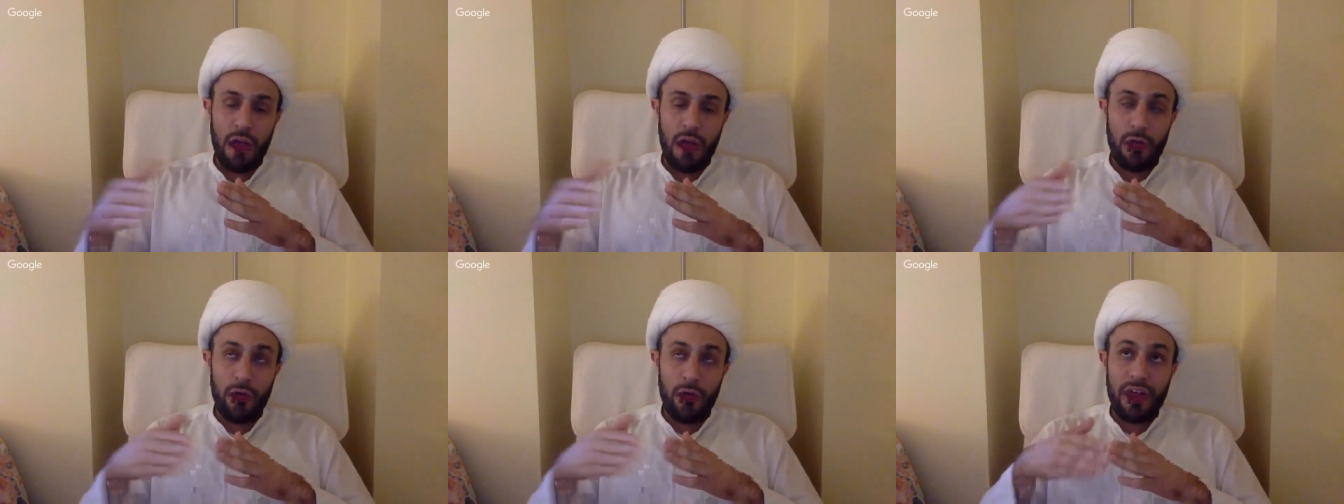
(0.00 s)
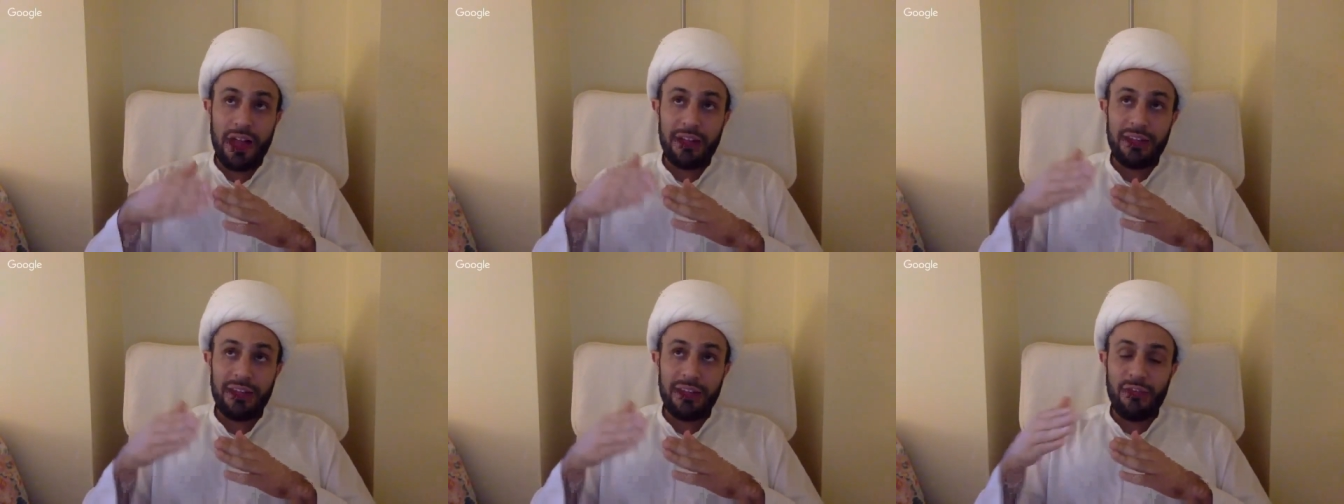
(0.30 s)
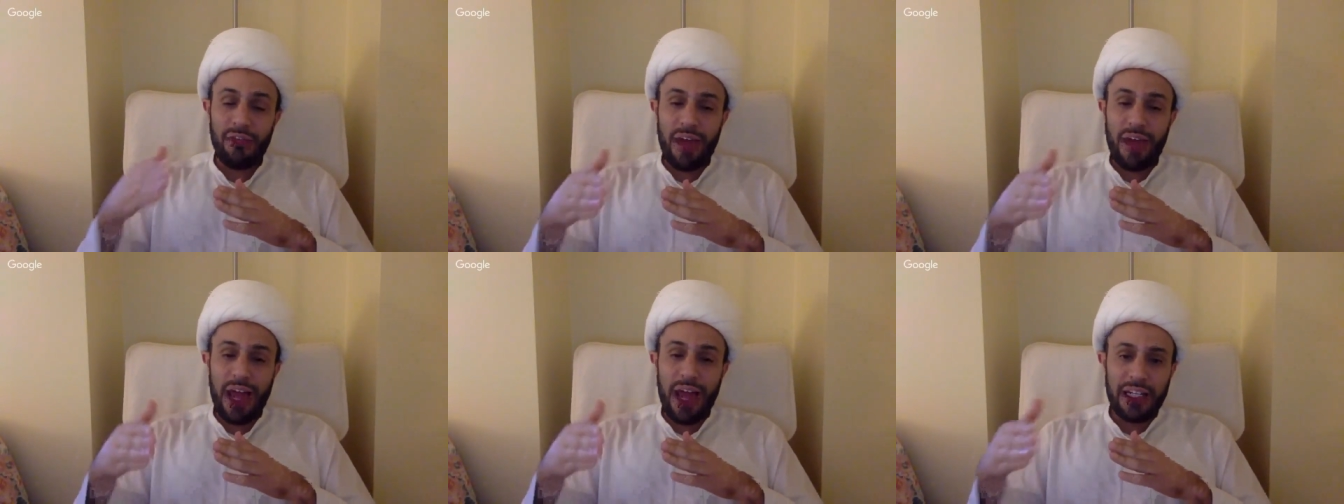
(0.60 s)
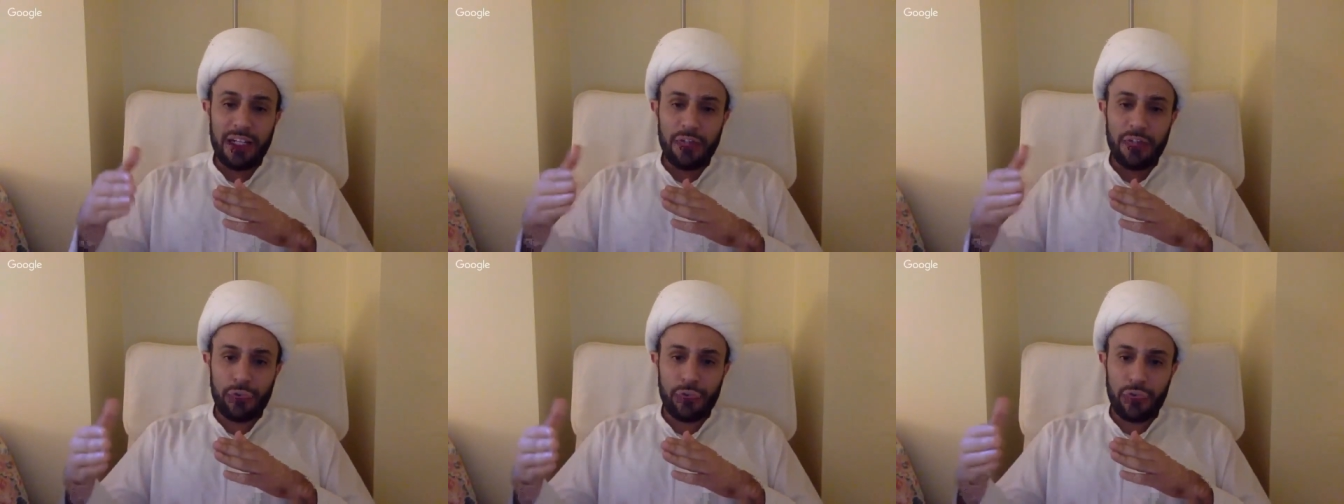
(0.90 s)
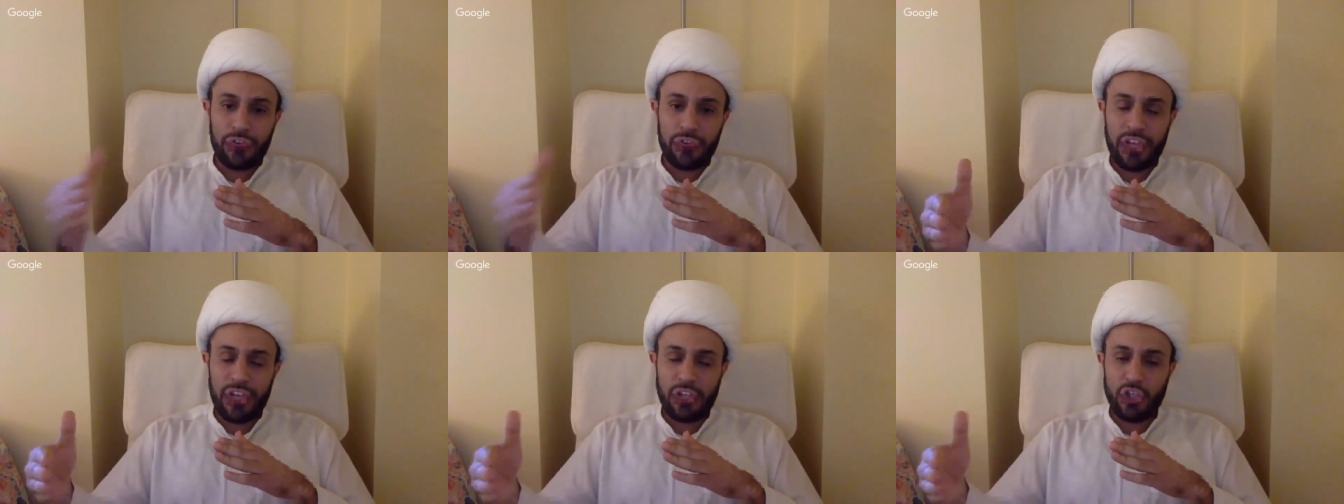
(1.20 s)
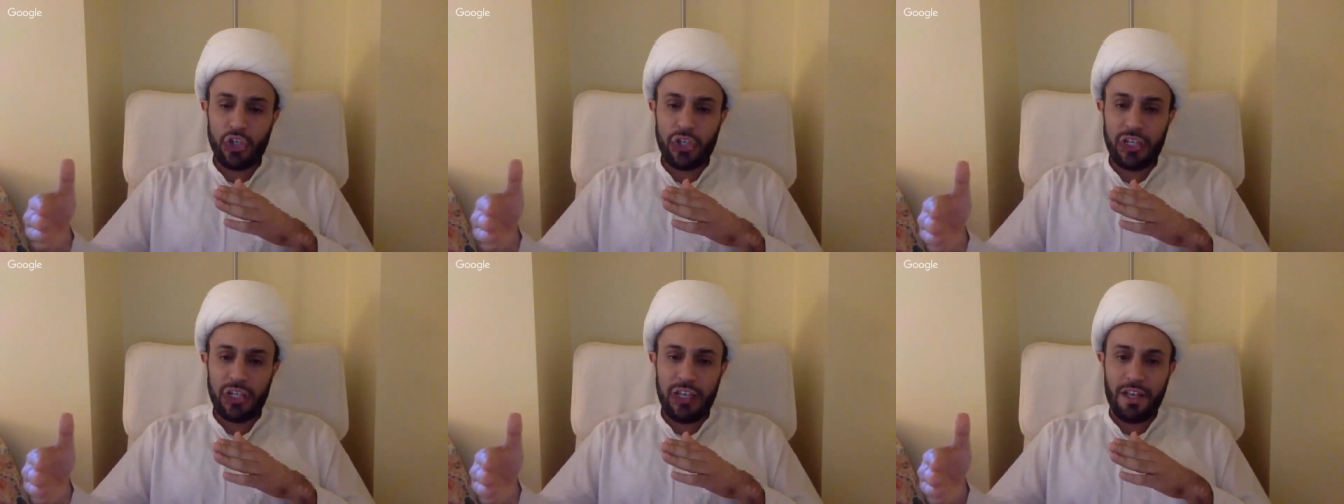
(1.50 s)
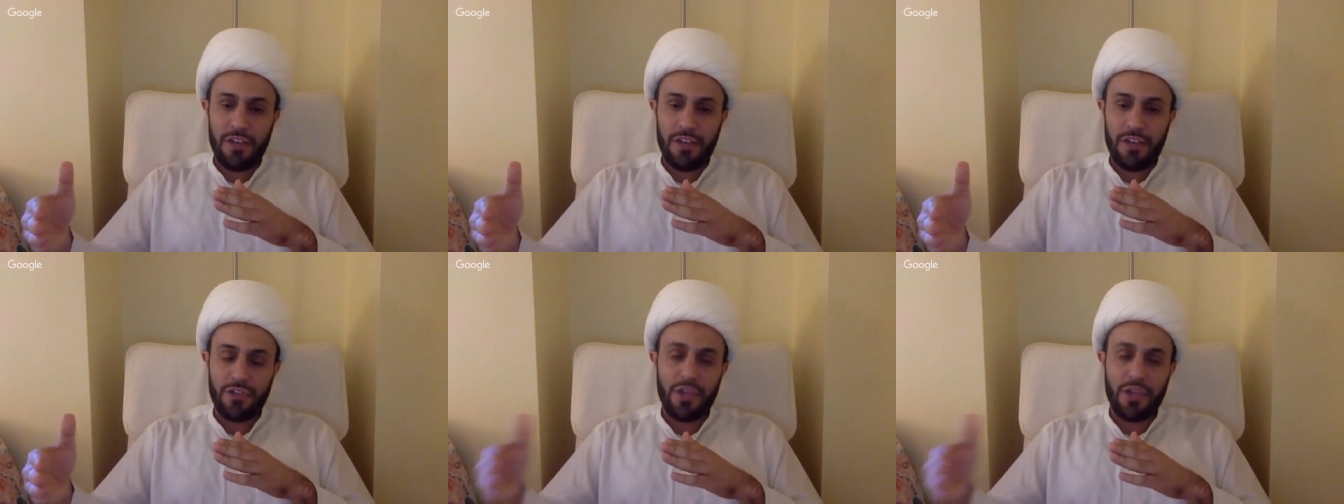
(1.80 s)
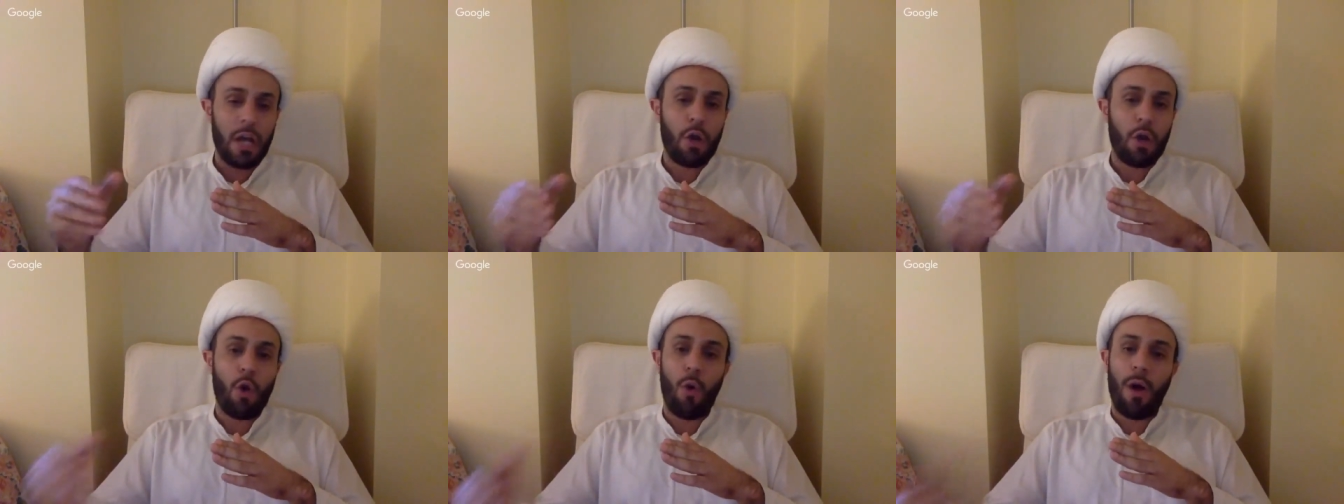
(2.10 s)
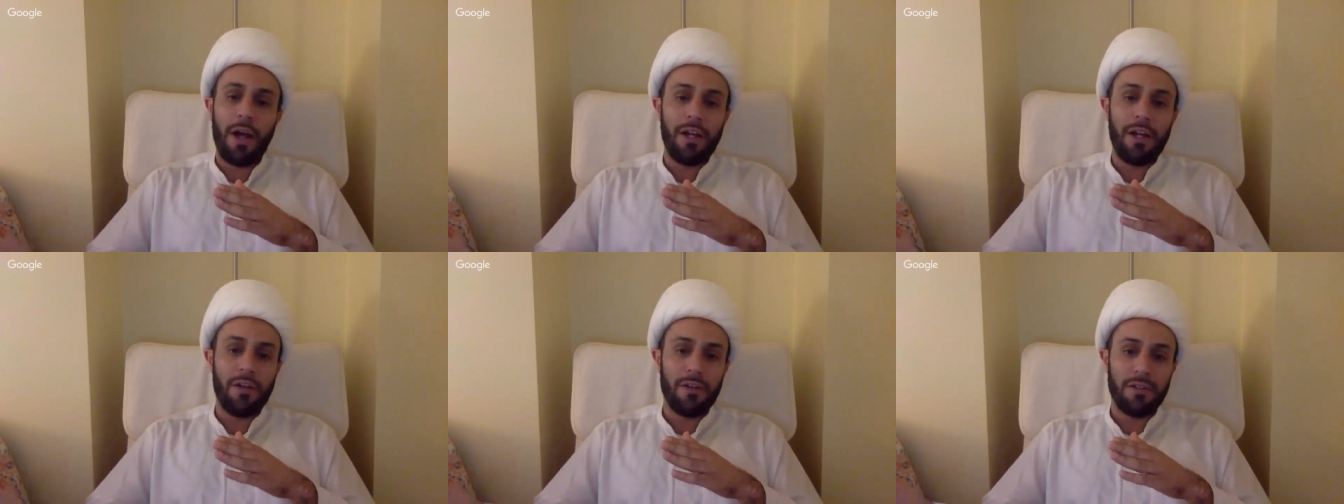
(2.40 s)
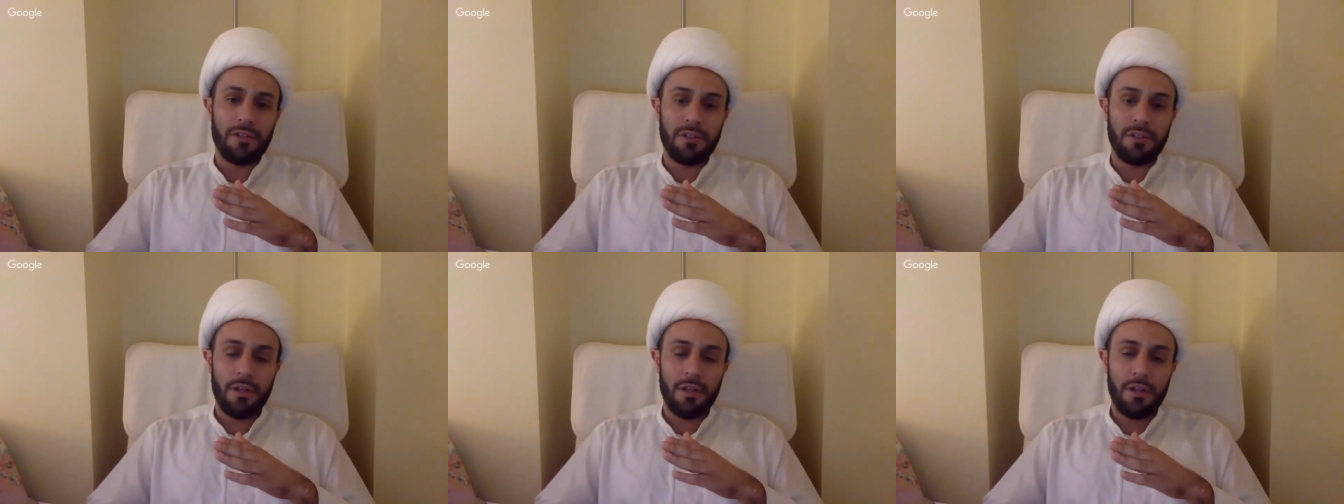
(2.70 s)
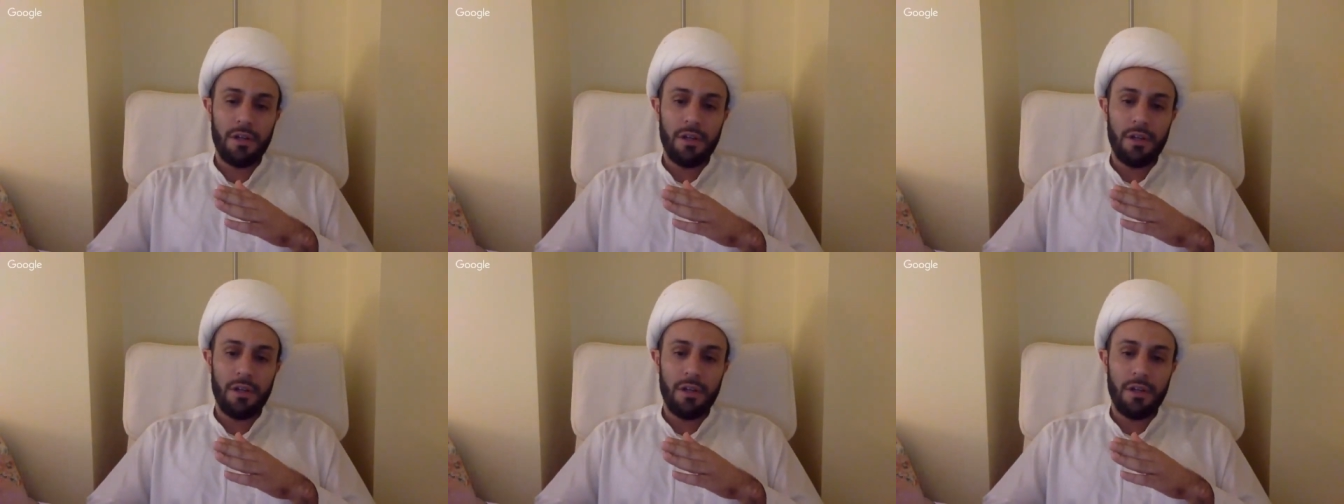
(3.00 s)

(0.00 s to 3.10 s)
other than divine intercession is acquired.